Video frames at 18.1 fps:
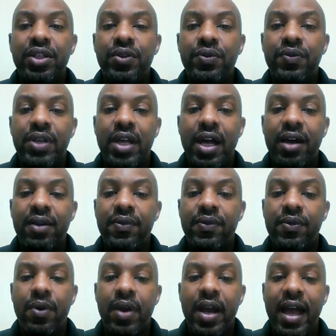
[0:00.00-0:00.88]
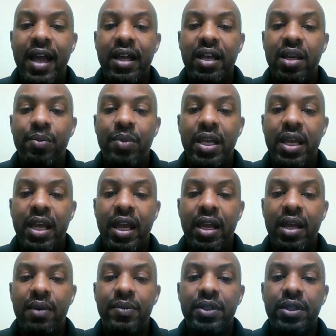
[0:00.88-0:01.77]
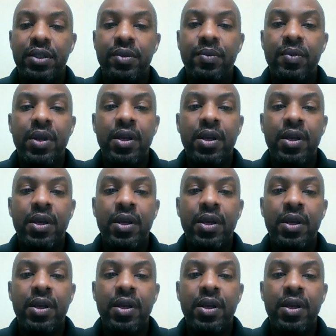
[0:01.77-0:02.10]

that you've done for academic games.